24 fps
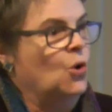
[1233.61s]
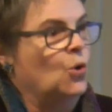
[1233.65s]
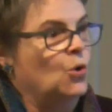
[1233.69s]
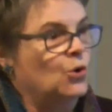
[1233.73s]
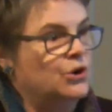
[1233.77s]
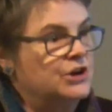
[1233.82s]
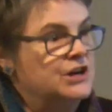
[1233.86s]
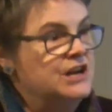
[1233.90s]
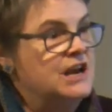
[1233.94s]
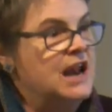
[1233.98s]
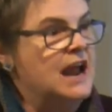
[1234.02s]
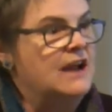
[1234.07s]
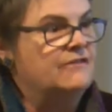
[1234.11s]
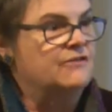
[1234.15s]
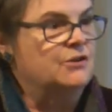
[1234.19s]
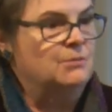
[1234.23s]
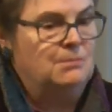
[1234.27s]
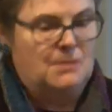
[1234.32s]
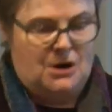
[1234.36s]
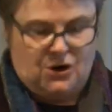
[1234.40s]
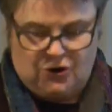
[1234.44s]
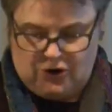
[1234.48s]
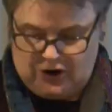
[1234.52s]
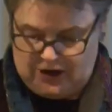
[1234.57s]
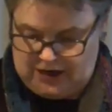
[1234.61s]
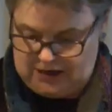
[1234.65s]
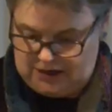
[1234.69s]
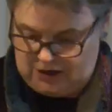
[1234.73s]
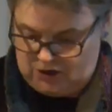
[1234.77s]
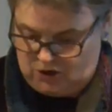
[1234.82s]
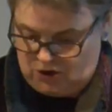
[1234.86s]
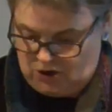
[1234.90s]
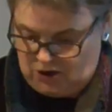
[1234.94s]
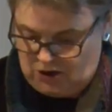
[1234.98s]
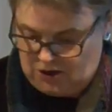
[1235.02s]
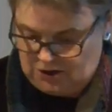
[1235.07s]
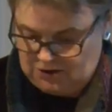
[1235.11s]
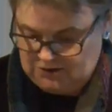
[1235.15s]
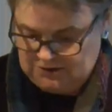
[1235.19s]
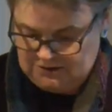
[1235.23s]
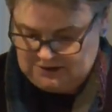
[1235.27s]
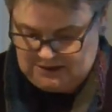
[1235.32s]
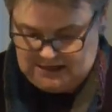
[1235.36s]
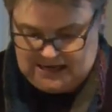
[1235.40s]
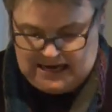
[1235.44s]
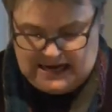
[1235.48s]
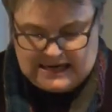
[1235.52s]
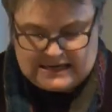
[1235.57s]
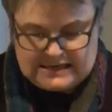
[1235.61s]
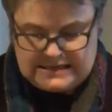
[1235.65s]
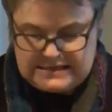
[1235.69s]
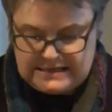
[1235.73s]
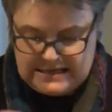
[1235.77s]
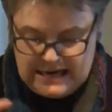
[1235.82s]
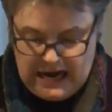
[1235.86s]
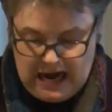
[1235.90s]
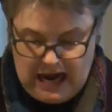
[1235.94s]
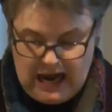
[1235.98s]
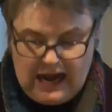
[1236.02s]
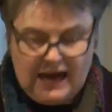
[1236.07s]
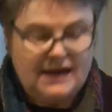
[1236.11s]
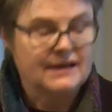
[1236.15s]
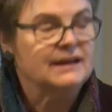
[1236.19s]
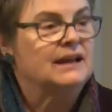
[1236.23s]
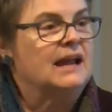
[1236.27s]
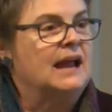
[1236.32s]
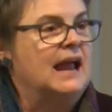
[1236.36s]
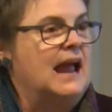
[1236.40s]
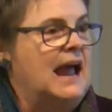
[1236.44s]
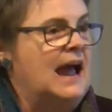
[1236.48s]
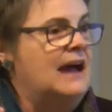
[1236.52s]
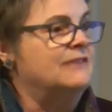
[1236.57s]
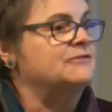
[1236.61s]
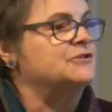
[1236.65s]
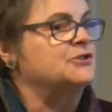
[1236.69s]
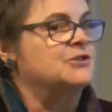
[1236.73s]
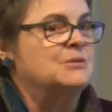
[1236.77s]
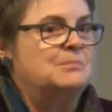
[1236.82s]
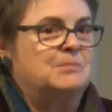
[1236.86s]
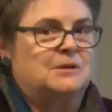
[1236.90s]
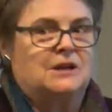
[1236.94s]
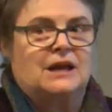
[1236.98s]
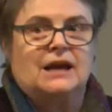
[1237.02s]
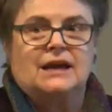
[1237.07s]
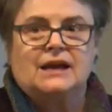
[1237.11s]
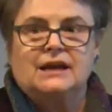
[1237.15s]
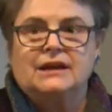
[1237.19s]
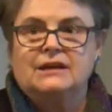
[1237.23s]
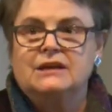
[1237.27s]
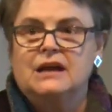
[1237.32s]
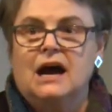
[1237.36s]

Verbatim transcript: or never marry at all, not after the plague,